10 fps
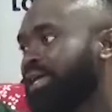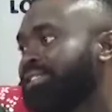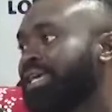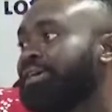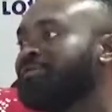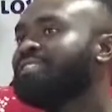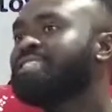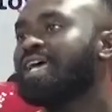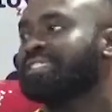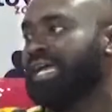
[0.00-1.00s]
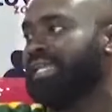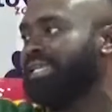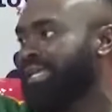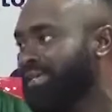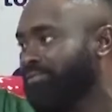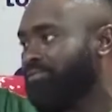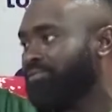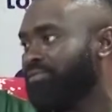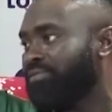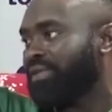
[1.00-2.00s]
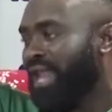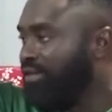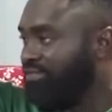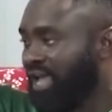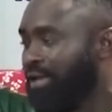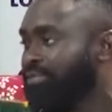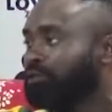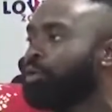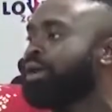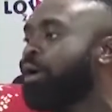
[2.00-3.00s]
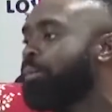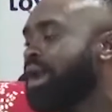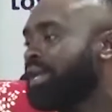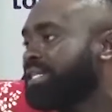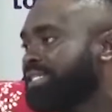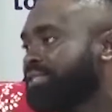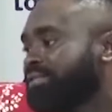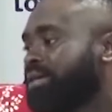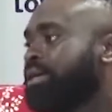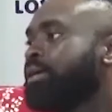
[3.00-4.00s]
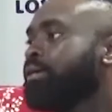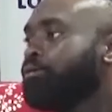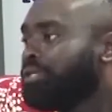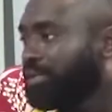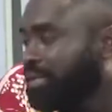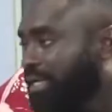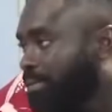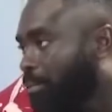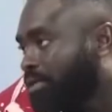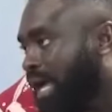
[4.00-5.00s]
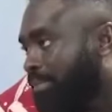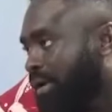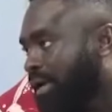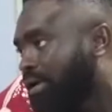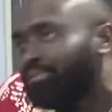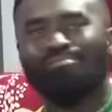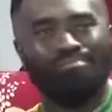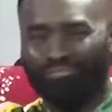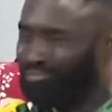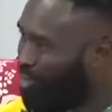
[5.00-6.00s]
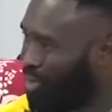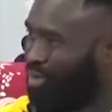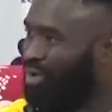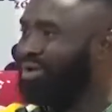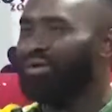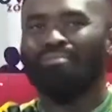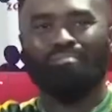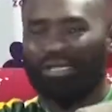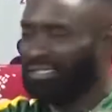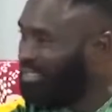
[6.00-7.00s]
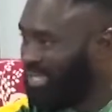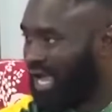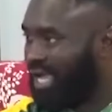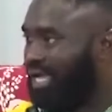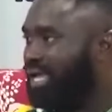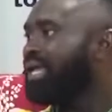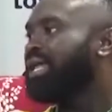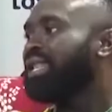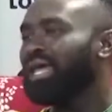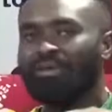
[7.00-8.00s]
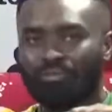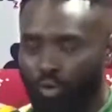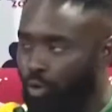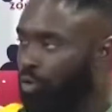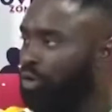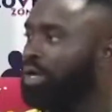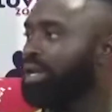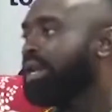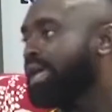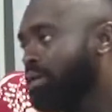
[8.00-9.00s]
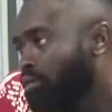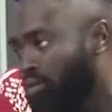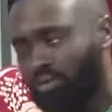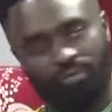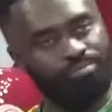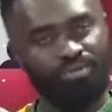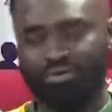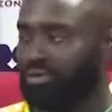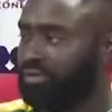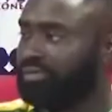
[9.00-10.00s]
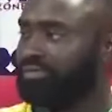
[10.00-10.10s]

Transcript: and yes, I did. Lifetime is over now, Banana and Eternal. Ultimately, Moss Abrana. Bro, my sister, let him go, let her go. Period.